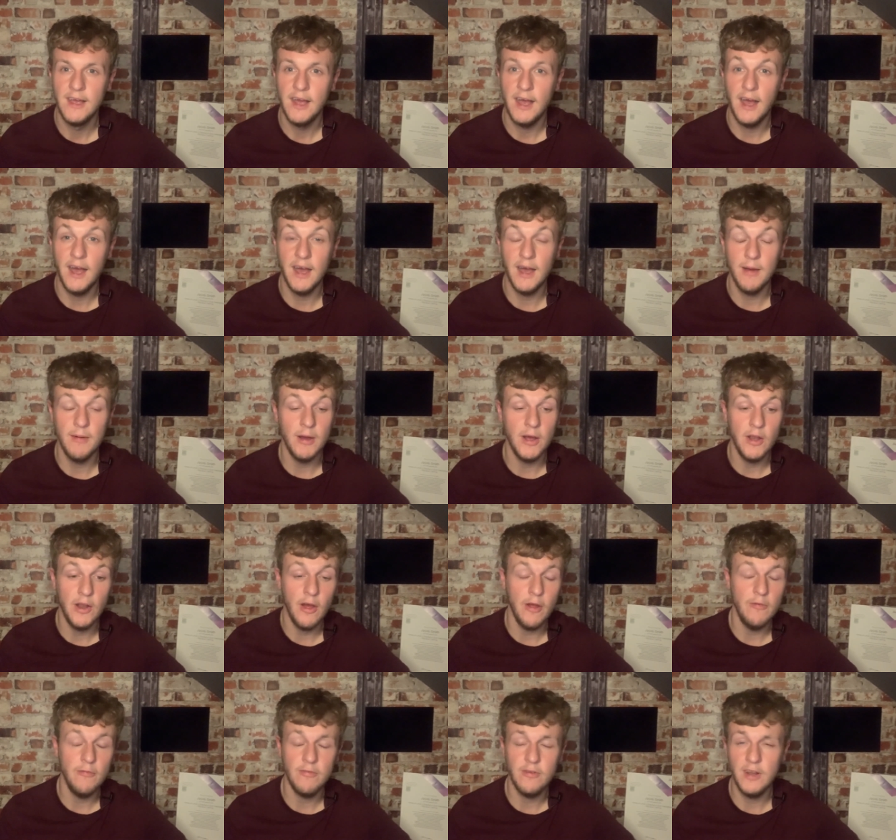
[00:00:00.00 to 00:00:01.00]
uh, and
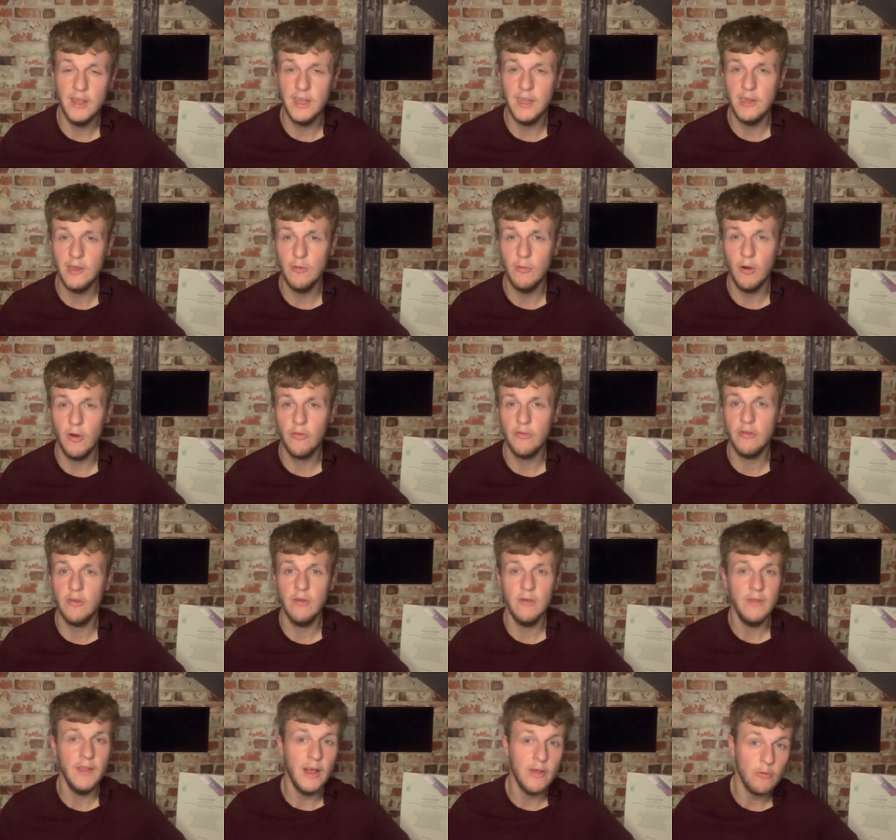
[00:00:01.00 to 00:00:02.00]
hopefully you are too
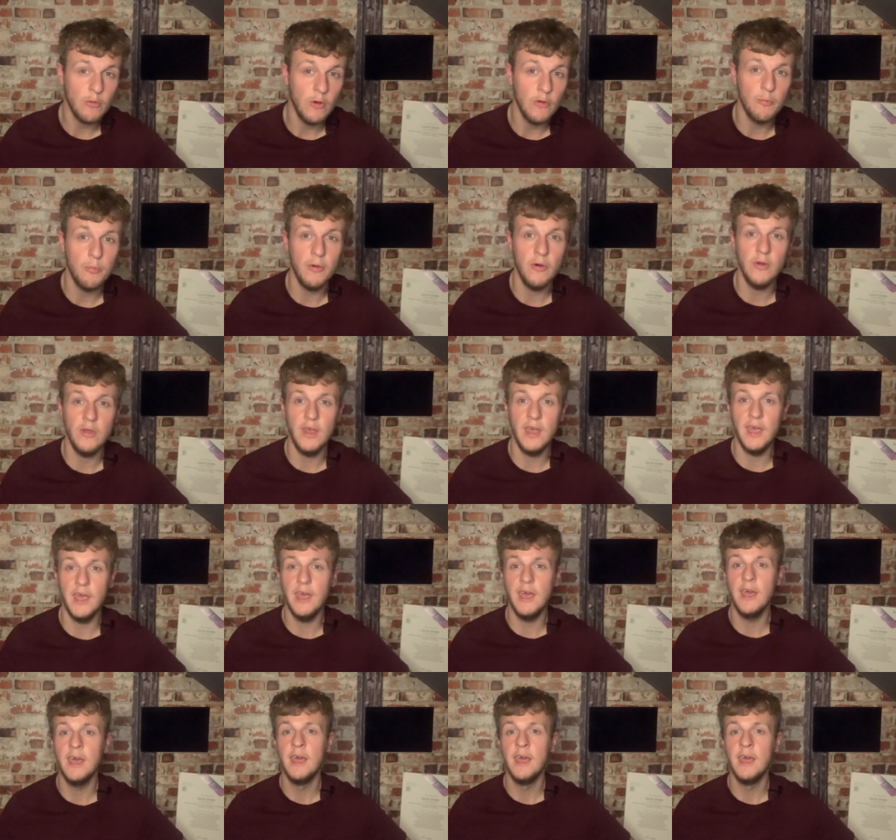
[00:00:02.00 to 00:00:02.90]
and that's what brought you here